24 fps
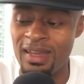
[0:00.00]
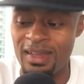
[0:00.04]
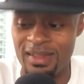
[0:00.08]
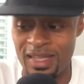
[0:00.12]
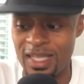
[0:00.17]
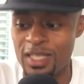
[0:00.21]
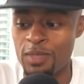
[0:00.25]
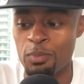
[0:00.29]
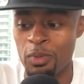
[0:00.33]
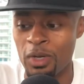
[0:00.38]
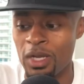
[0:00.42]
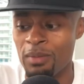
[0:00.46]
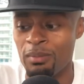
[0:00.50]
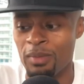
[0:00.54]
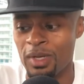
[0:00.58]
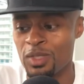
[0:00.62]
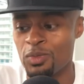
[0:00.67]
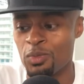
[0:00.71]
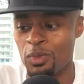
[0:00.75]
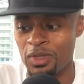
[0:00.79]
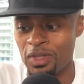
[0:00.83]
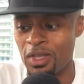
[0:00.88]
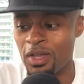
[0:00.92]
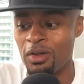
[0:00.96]
that's pretty much
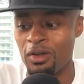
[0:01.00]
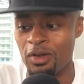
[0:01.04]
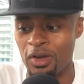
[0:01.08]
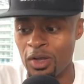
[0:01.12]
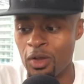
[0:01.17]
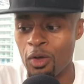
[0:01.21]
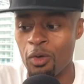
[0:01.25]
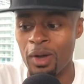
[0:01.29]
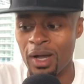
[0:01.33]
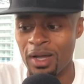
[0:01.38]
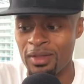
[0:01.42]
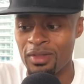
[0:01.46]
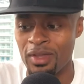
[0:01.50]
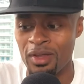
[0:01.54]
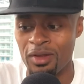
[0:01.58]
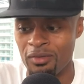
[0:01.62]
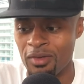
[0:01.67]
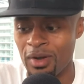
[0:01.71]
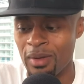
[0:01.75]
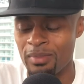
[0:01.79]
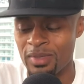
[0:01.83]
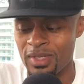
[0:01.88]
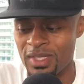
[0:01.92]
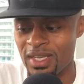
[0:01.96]
what they're going to go out there and
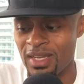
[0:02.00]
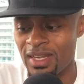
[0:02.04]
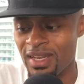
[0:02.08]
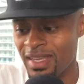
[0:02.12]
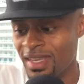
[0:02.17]
represent.